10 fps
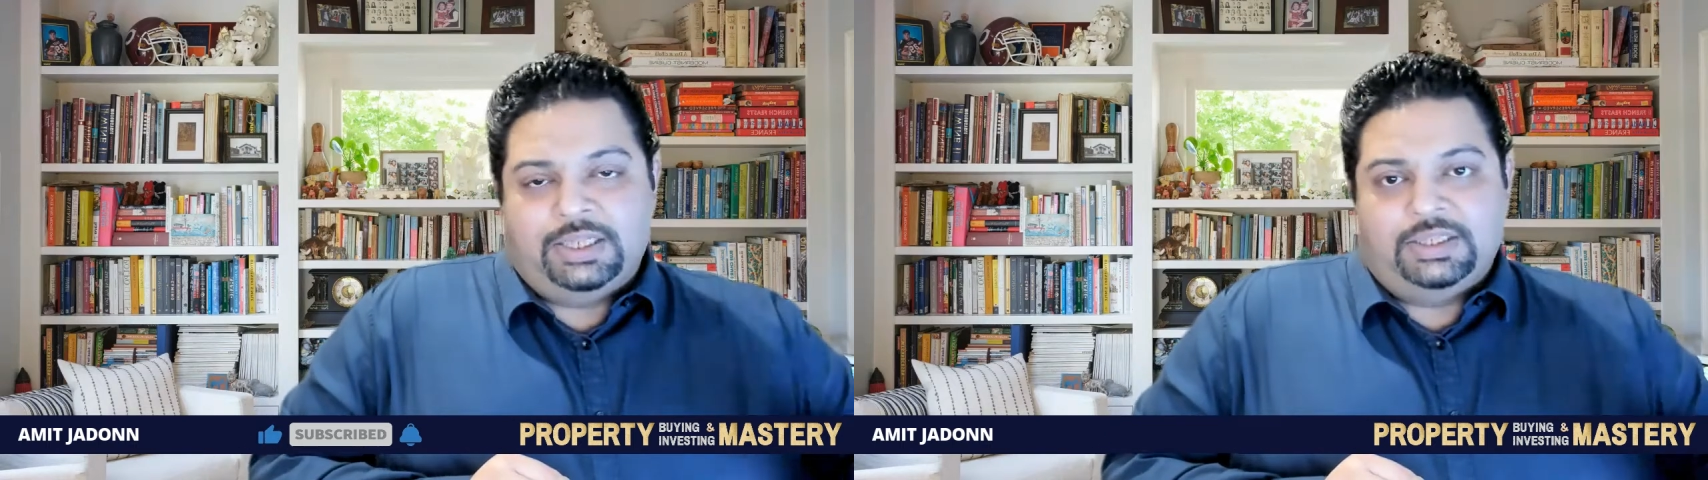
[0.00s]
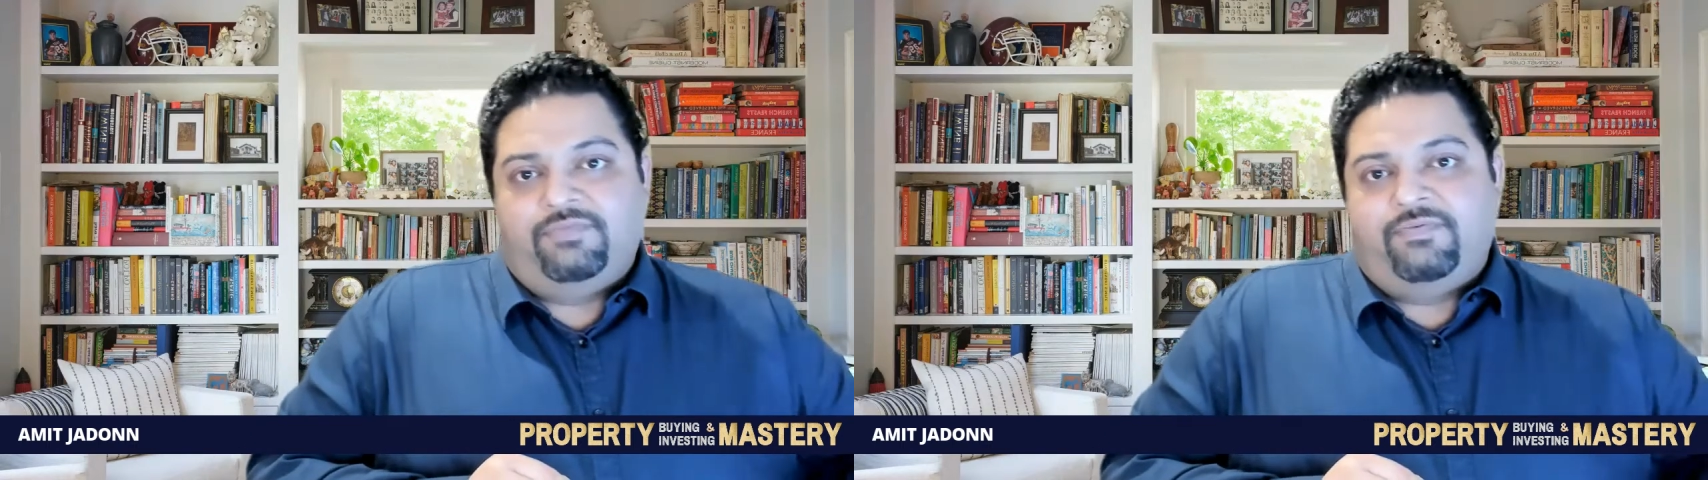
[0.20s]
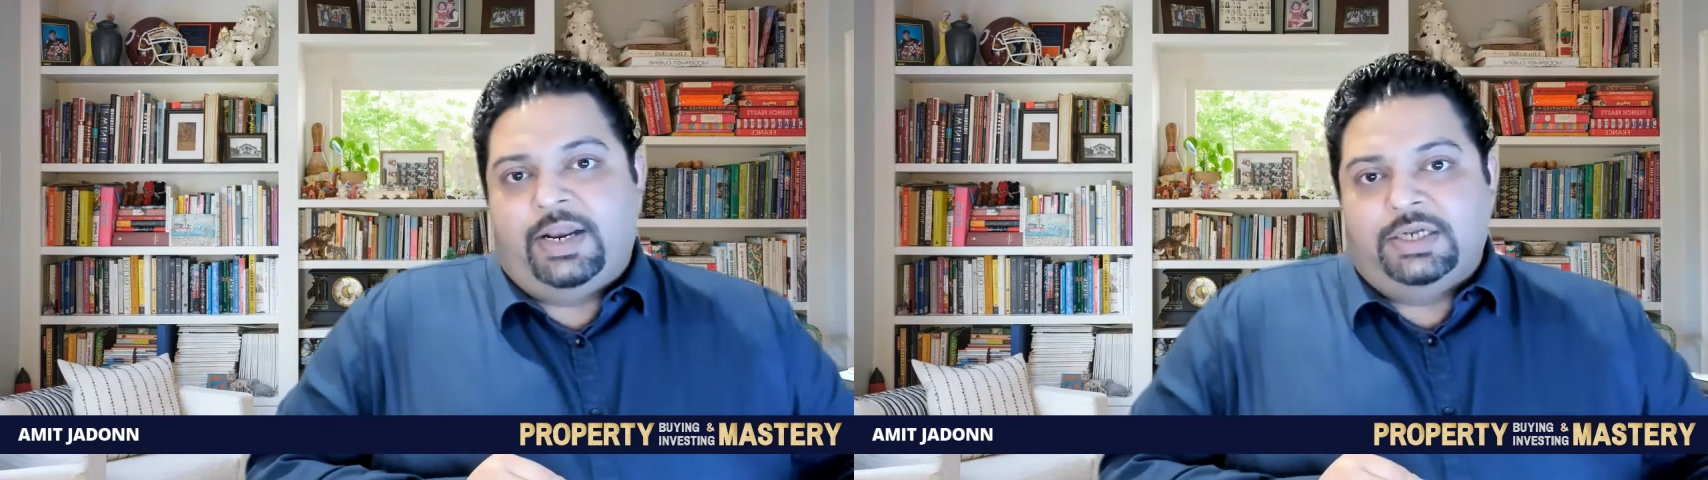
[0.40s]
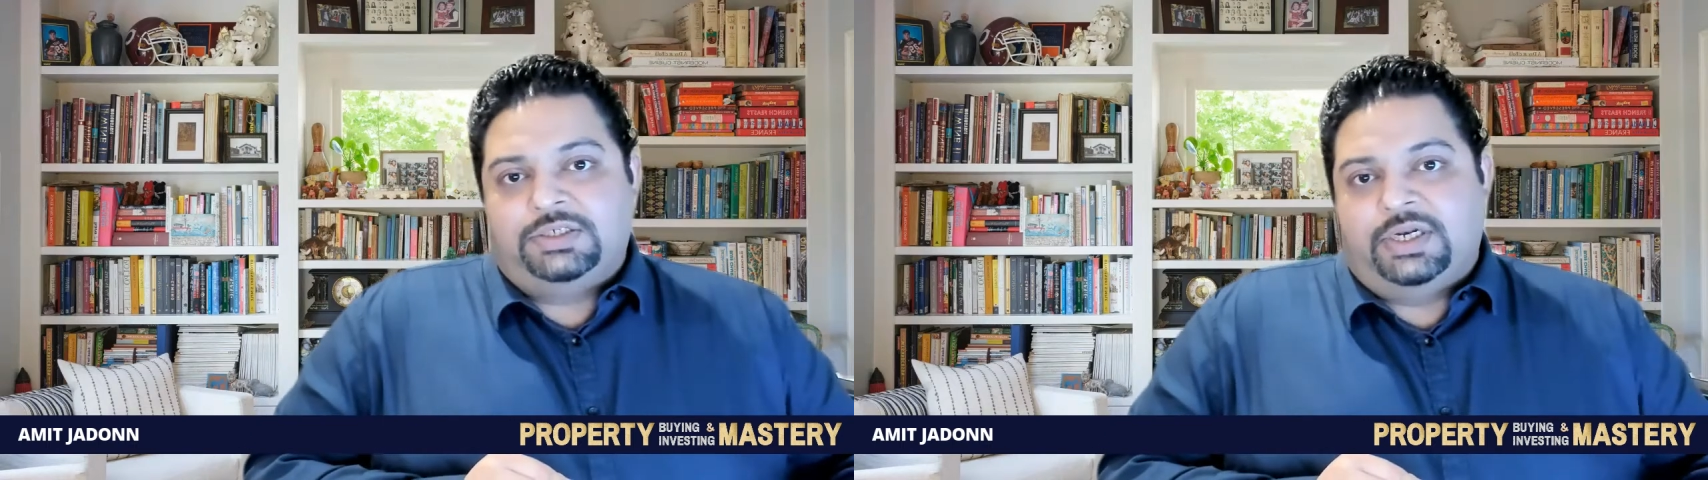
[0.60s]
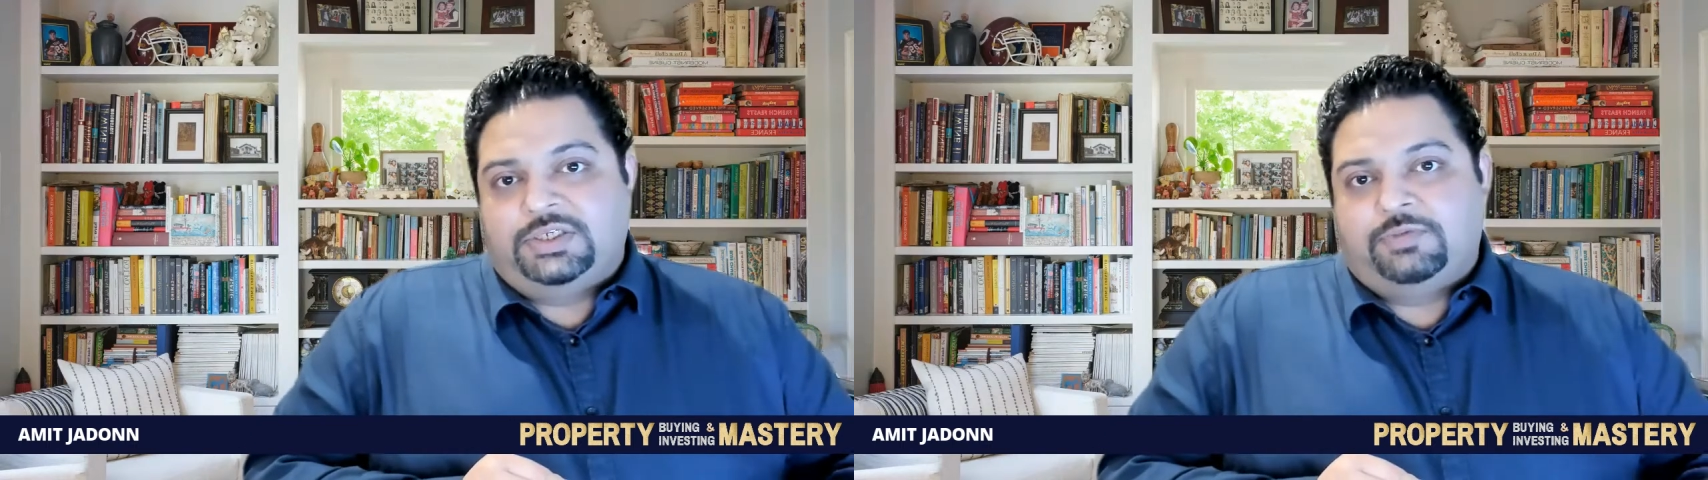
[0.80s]
other
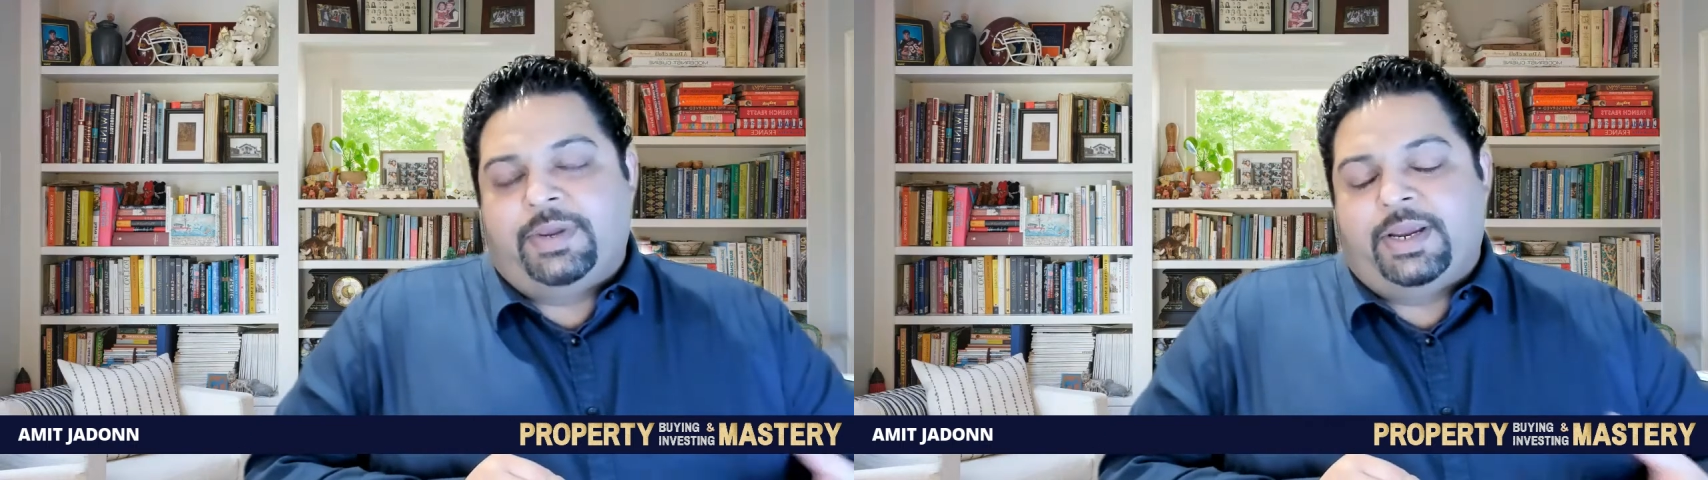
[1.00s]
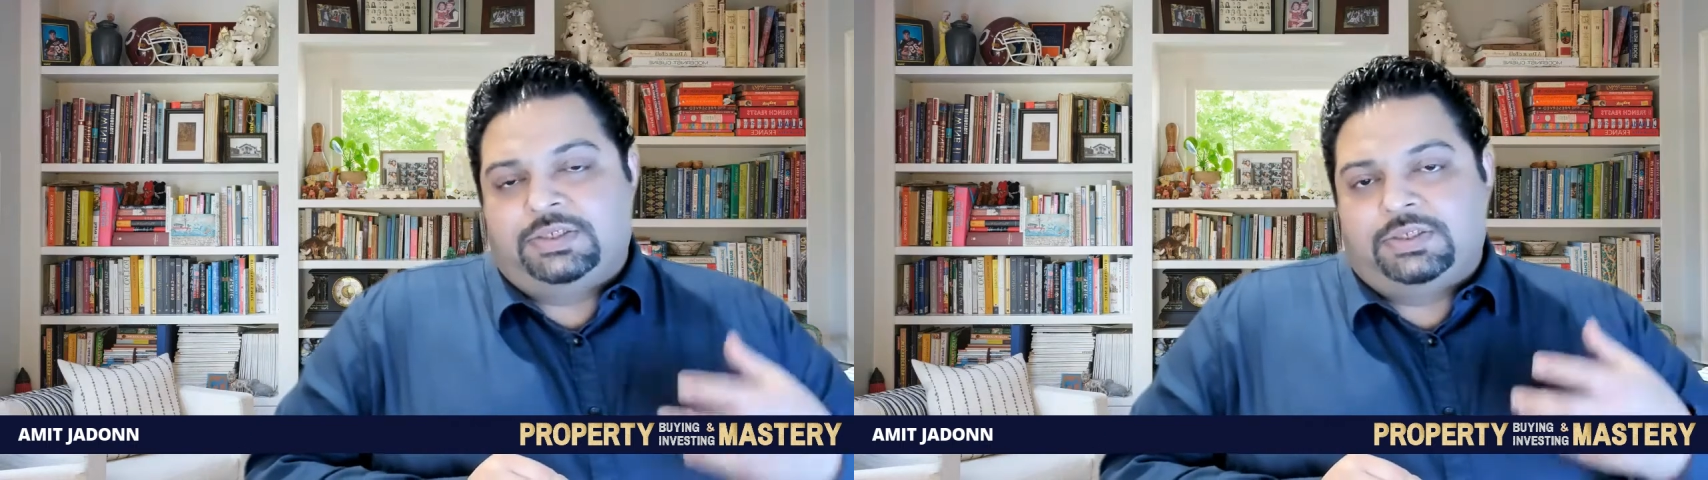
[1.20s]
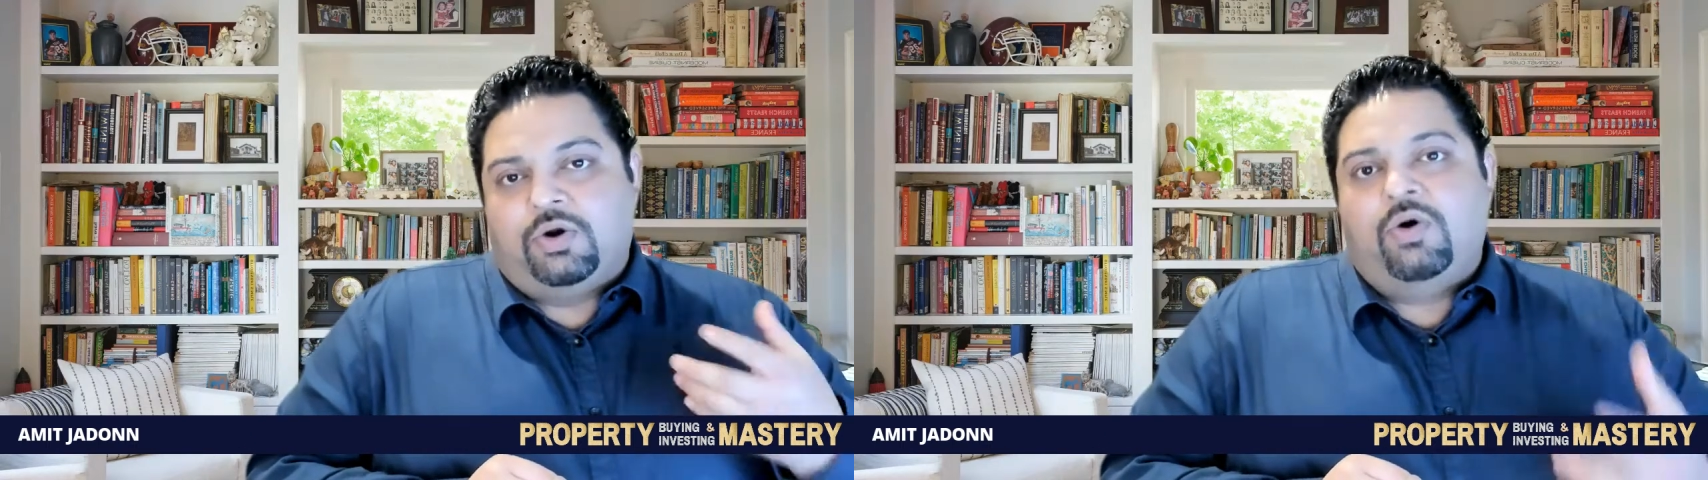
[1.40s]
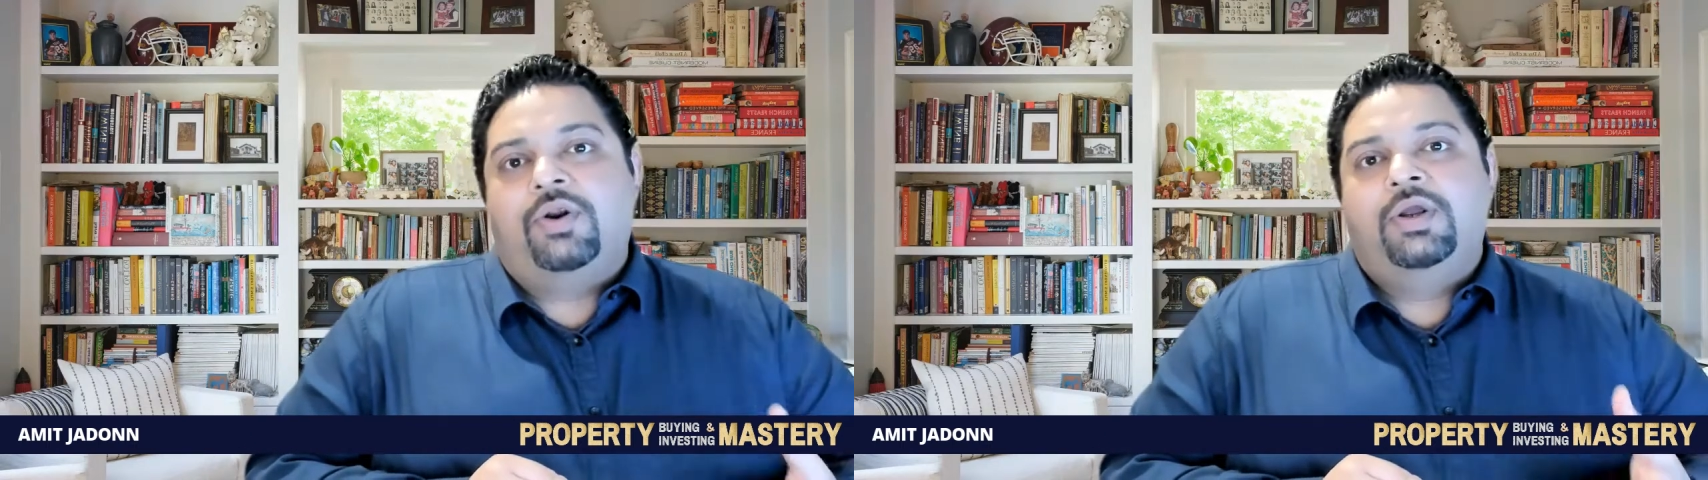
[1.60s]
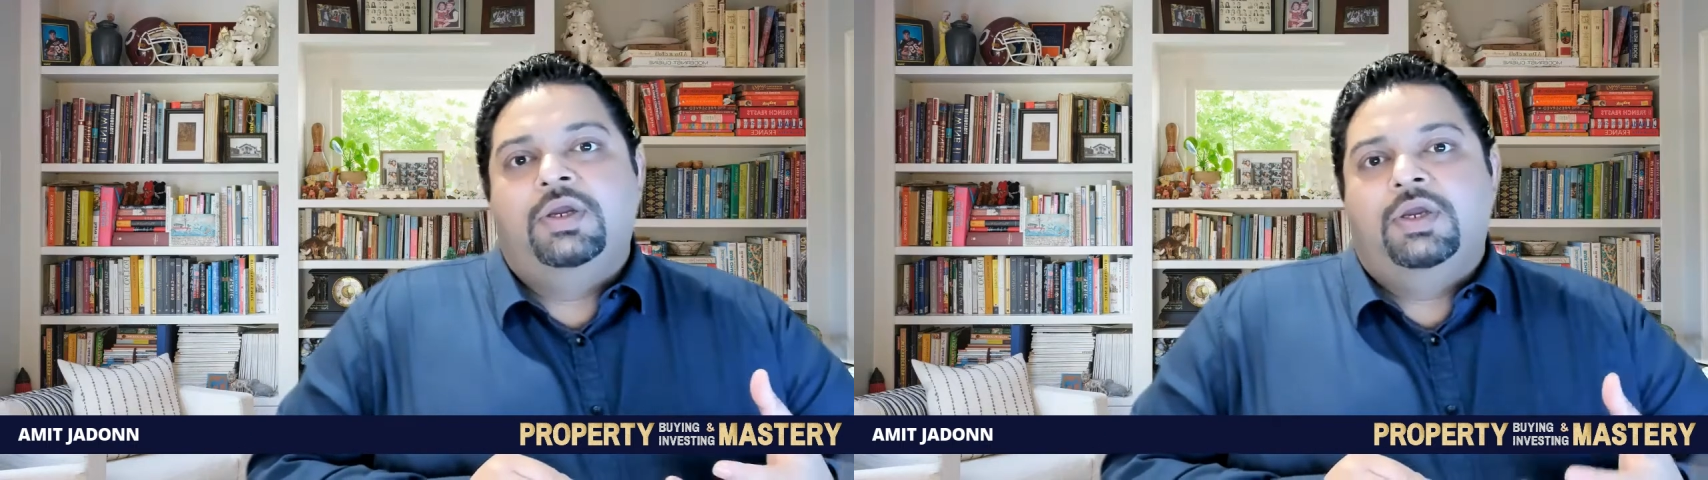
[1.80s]
financial aspects or